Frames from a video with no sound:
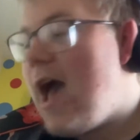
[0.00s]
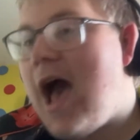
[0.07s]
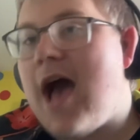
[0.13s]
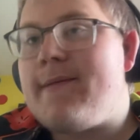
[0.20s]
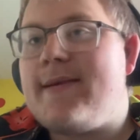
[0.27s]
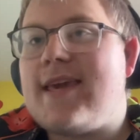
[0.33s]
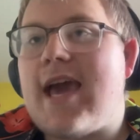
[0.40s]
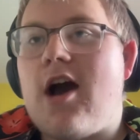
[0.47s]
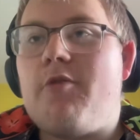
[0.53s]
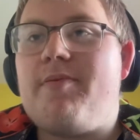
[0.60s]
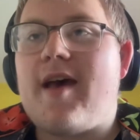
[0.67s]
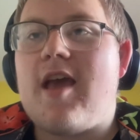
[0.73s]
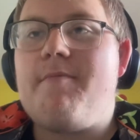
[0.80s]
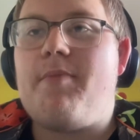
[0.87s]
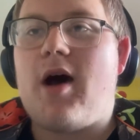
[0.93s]
Abigail,
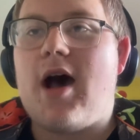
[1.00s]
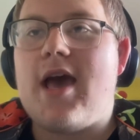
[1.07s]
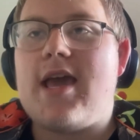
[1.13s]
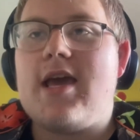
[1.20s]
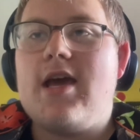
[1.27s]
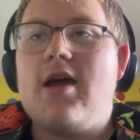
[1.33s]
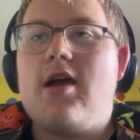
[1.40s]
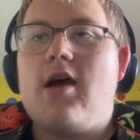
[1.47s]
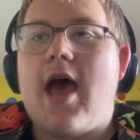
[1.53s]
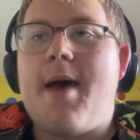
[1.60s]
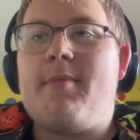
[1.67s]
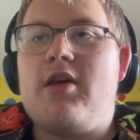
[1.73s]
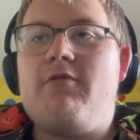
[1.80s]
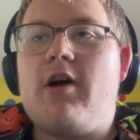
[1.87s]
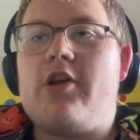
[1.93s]
played by
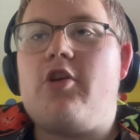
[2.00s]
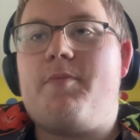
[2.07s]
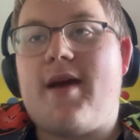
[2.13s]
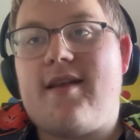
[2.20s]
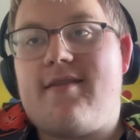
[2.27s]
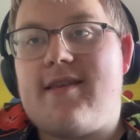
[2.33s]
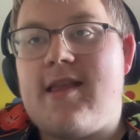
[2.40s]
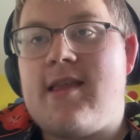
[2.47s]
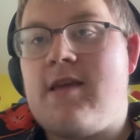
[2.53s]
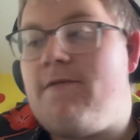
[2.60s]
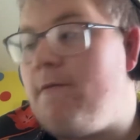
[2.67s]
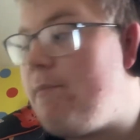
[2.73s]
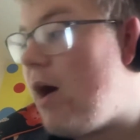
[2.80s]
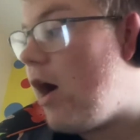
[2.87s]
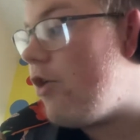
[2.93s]
Emily Rudd, who played Cindy
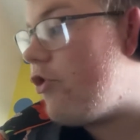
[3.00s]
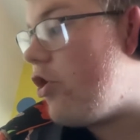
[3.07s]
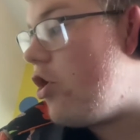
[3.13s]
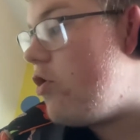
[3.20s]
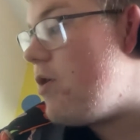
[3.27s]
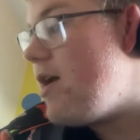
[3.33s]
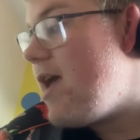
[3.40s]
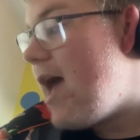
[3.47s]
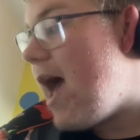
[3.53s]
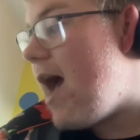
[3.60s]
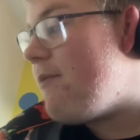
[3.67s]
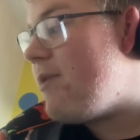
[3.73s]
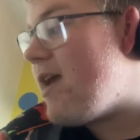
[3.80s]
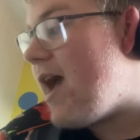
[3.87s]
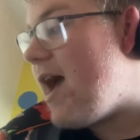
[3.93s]
from part 2,
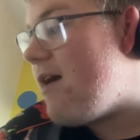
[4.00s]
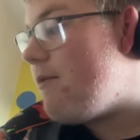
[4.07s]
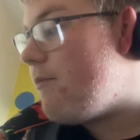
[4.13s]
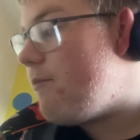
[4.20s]
and we have,